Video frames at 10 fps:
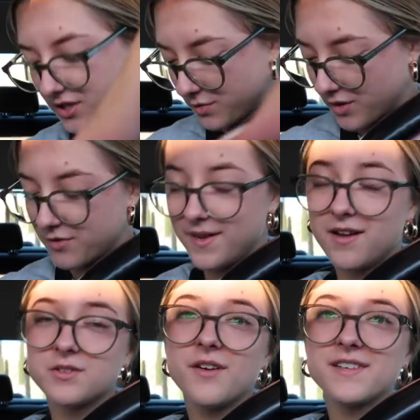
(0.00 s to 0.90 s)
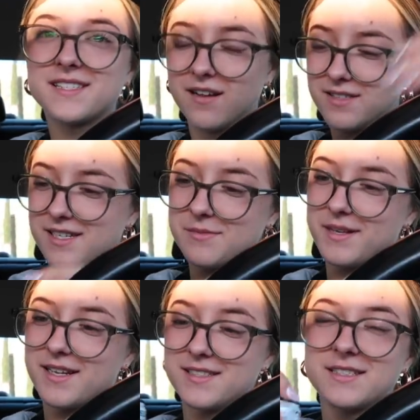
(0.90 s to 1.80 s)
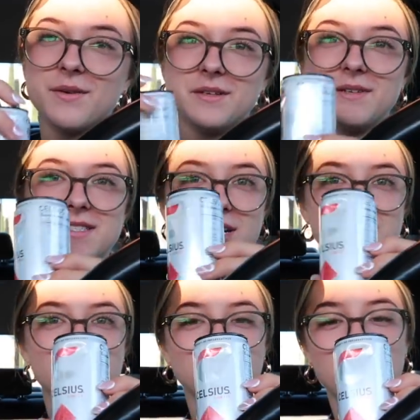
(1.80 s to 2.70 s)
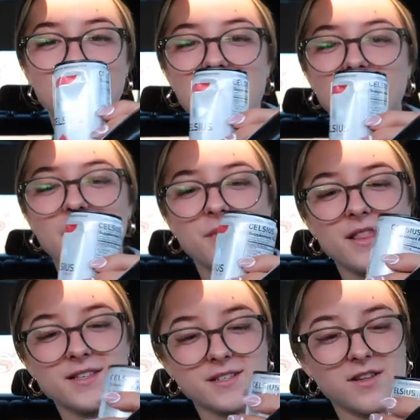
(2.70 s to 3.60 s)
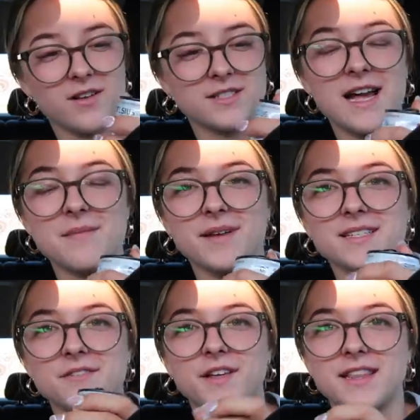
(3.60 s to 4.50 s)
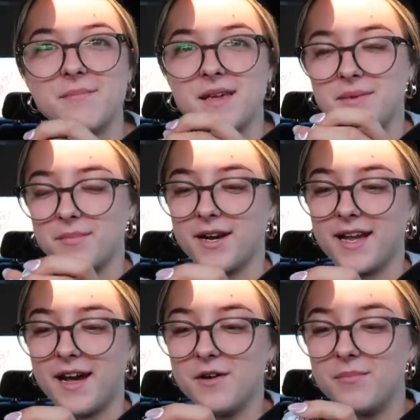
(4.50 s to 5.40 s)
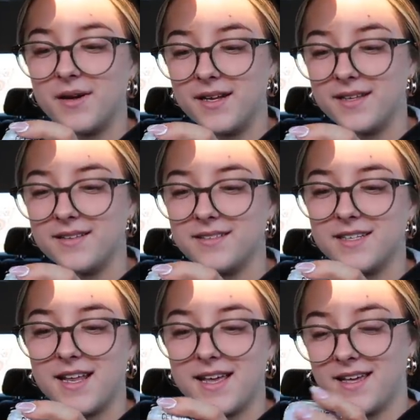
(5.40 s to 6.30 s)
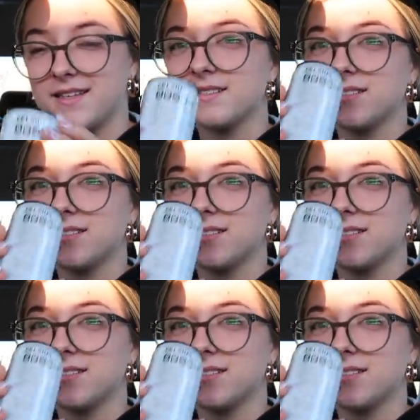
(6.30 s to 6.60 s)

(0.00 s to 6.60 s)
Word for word: just work with me. I also have a Celsius because it's going to be such a long day. I haven't had one of these in a long time because I feel like they make me break out, but today